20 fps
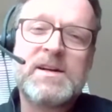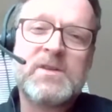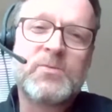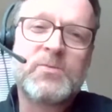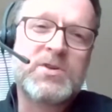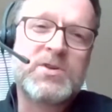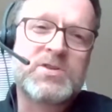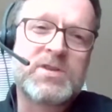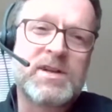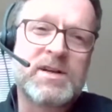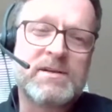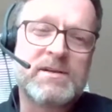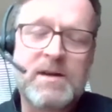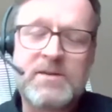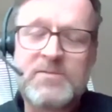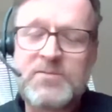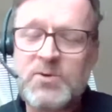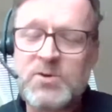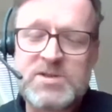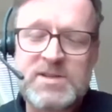which
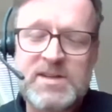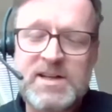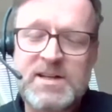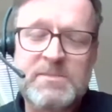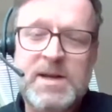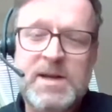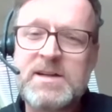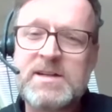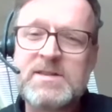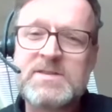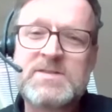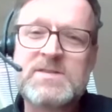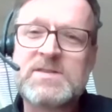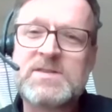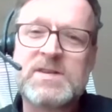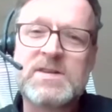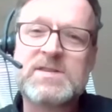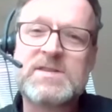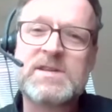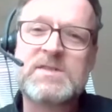unfortunately in many
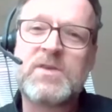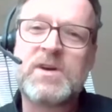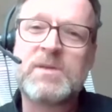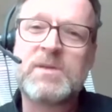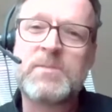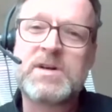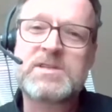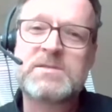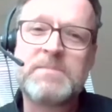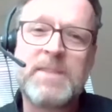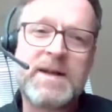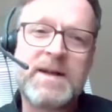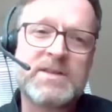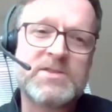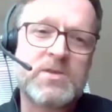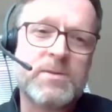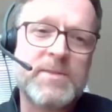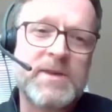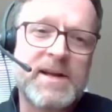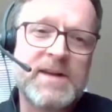instances is very much male
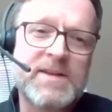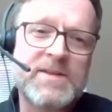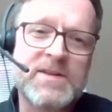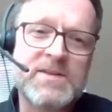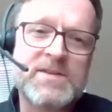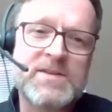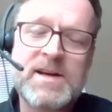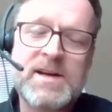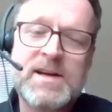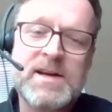dominated,